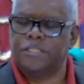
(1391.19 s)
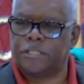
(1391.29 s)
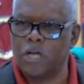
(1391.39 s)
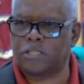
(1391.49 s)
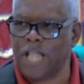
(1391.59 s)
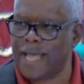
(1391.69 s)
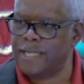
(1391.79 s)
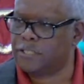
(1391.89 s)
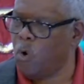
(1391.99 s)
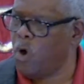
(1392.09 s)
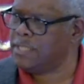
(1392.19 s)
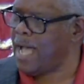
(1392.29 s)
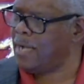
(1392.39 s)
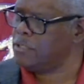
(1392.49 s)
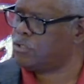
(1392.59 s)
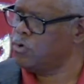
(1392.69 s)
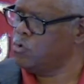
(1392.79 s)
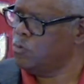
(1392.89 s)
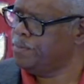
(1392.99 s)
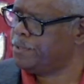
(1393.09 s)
looks like it's going down the tubes?